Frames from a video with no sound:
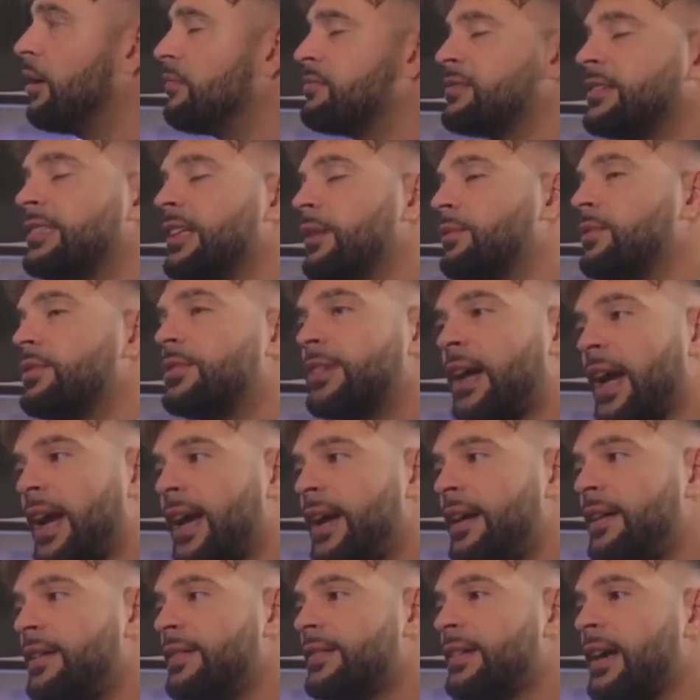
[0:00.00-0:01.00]
obviously they'll
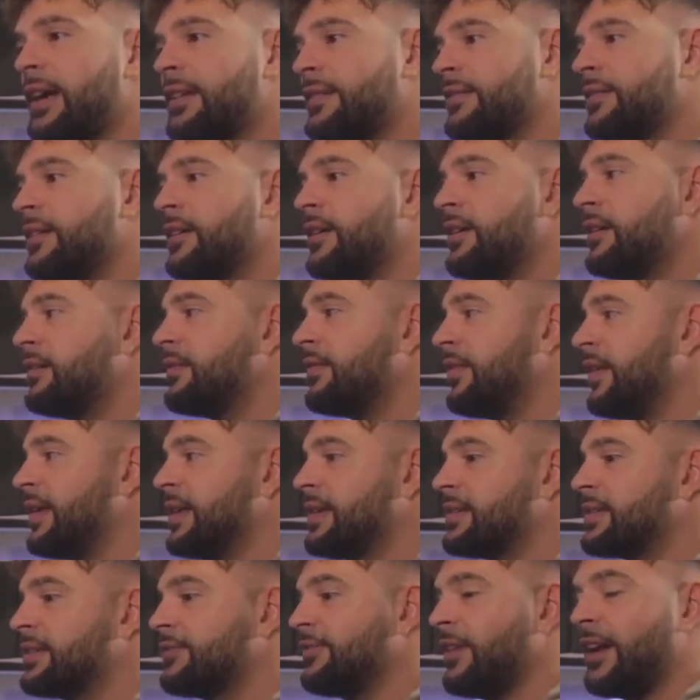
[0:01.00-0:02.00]
change as
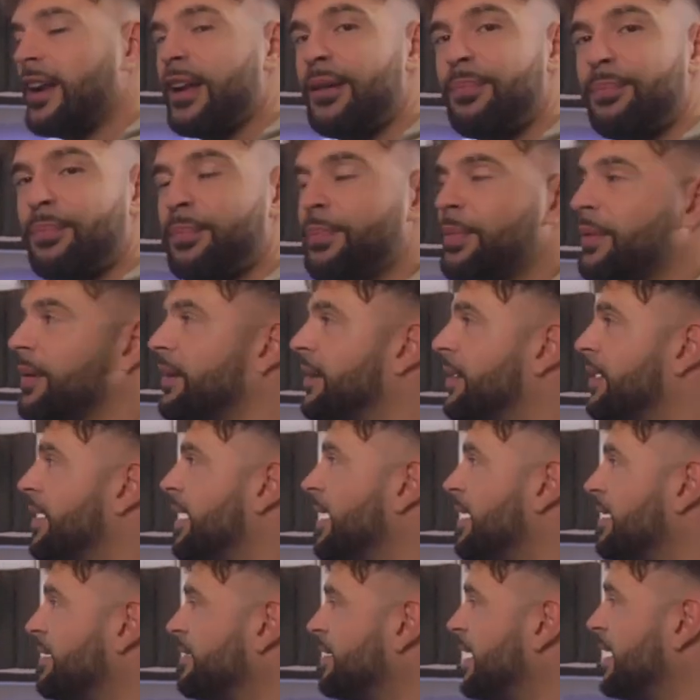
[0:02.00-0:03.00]
things develop
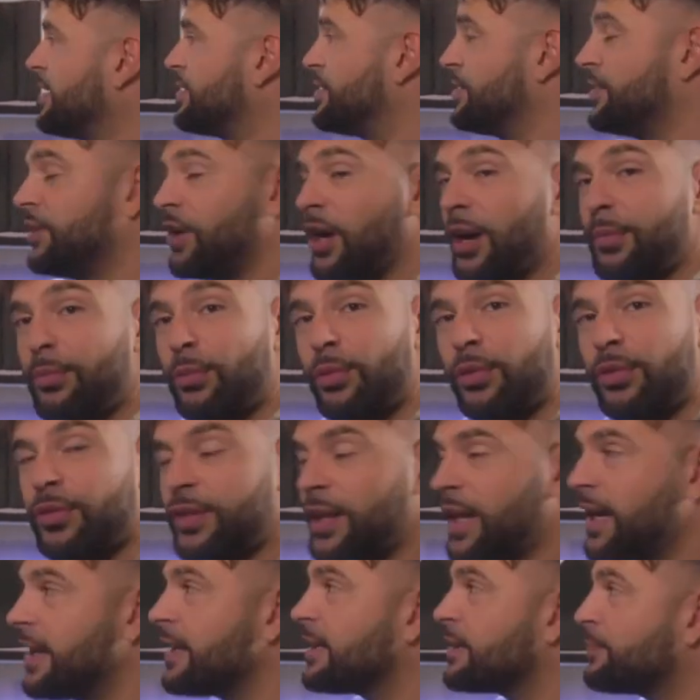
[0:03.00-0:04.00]
and as you learn more
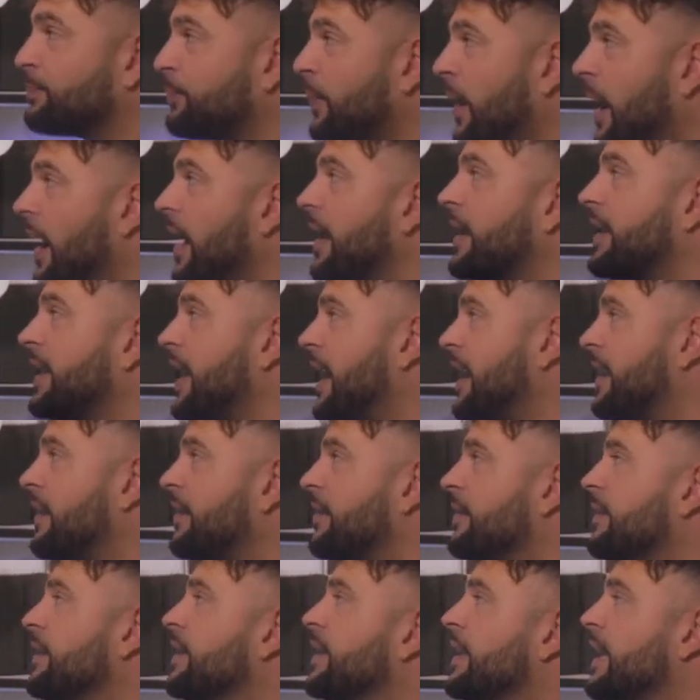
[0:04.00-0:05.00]
things. But
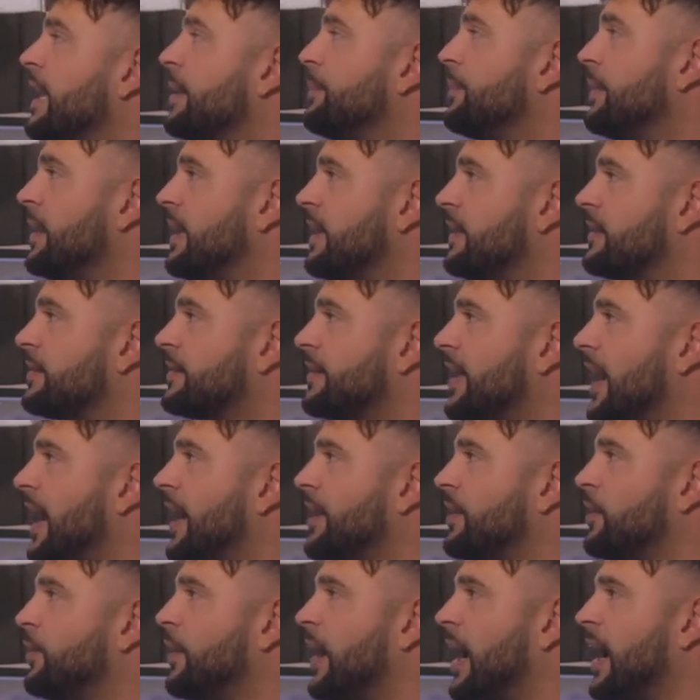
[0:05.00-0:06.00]
again, it means
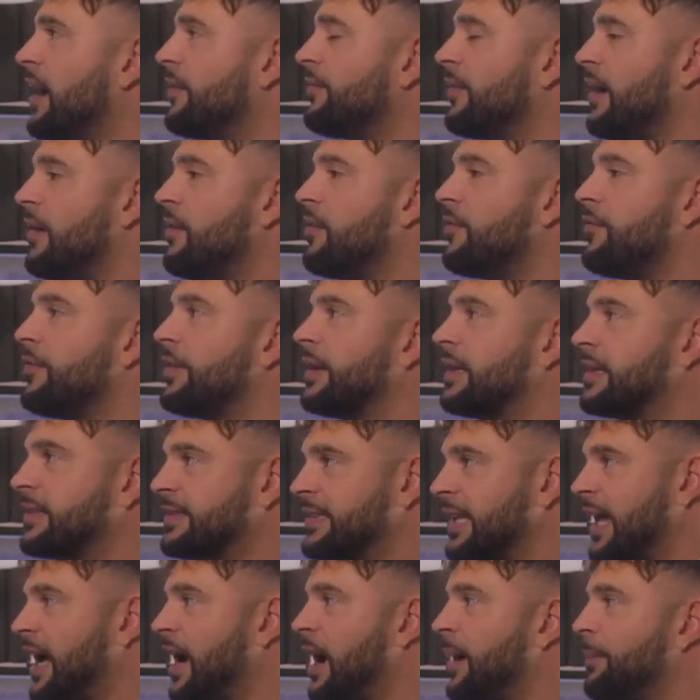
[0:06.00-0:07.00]
that you have everything
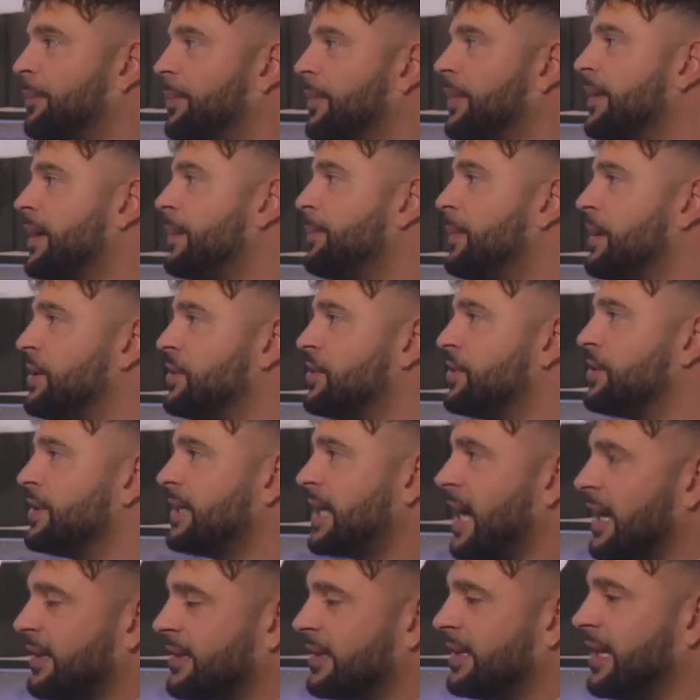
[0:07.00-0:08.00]
set up. It means you can
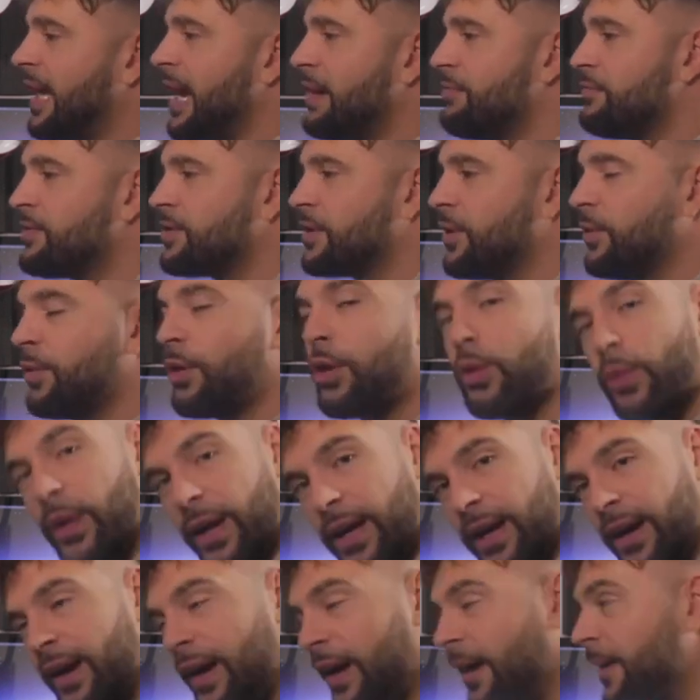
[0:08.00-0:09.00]
get to the end result
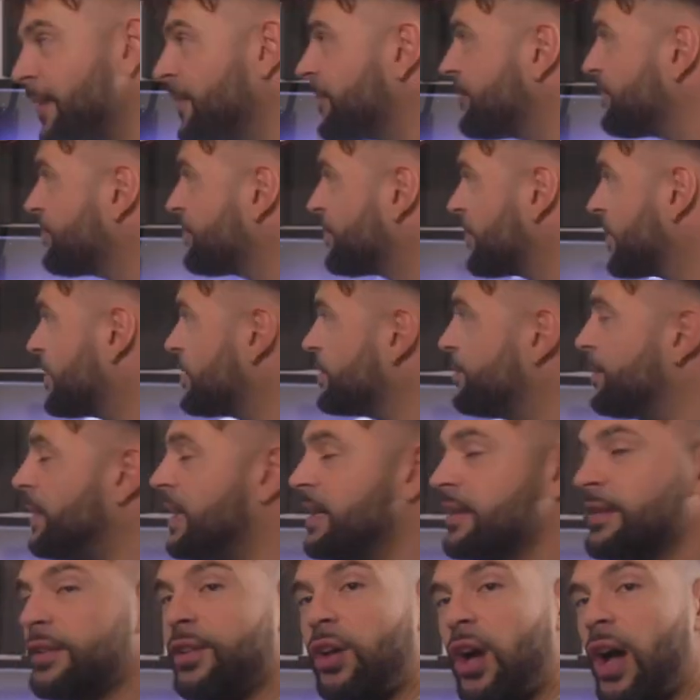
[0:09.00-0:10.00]
quicker. It
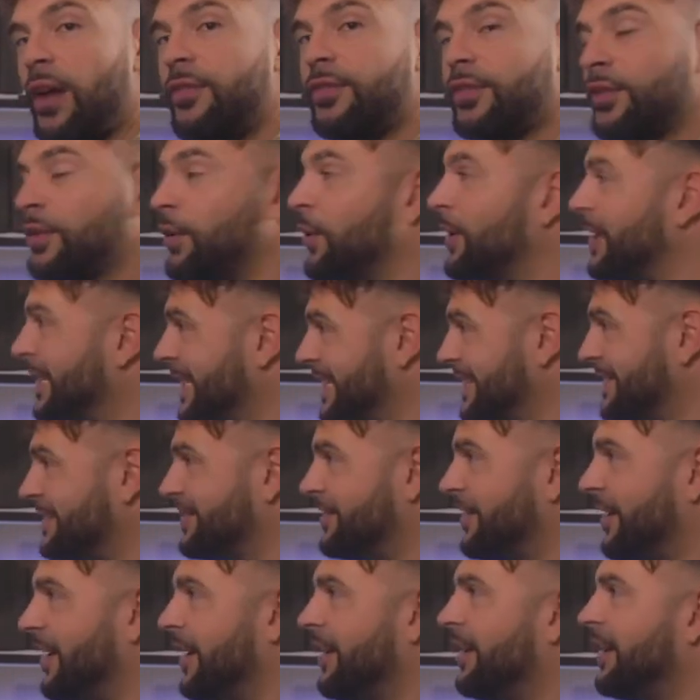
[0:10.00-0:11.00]
means life's a lot
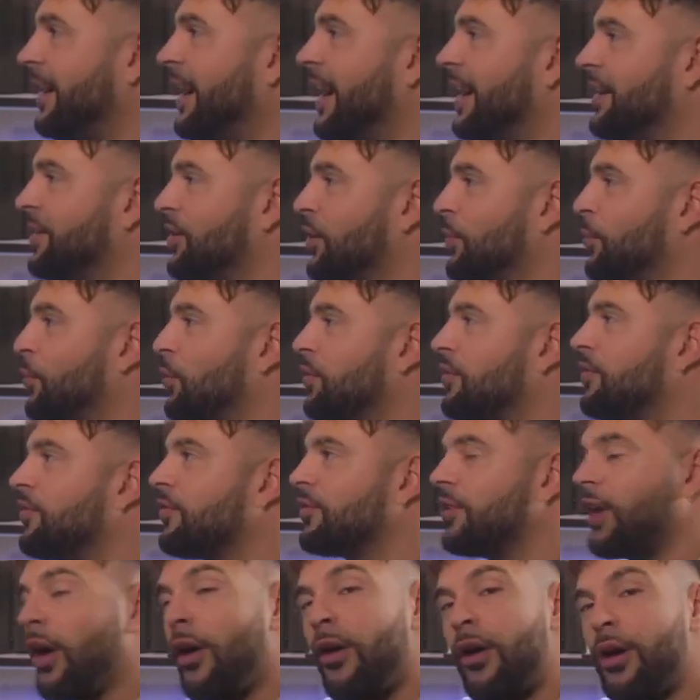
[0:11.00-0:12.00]
easier and a lot more
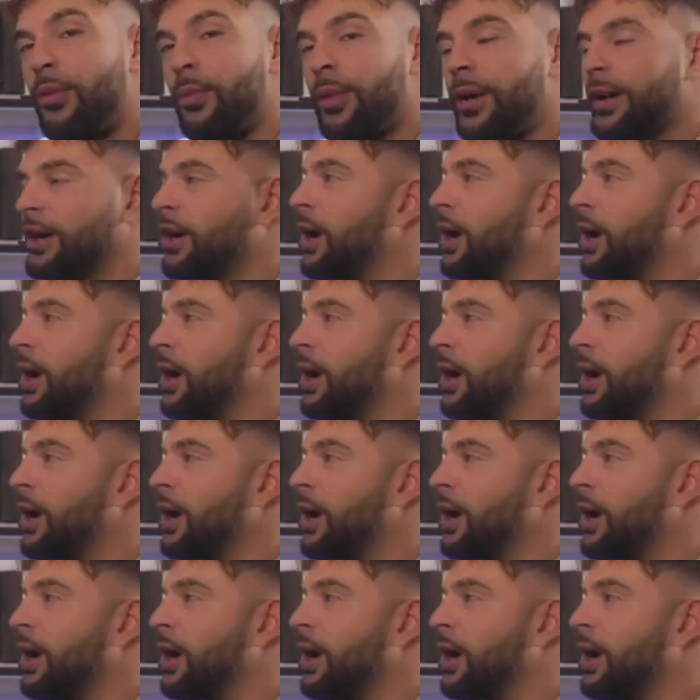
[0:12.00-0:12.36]
flowing when it